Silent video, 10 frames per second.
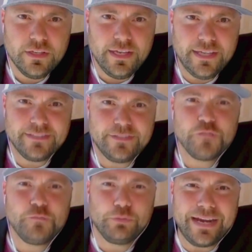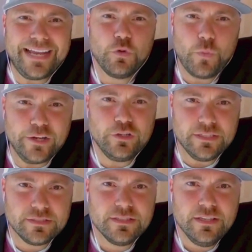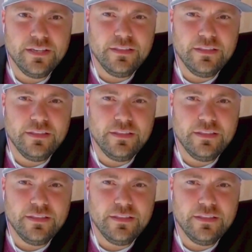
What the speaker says: It's just brand awareness.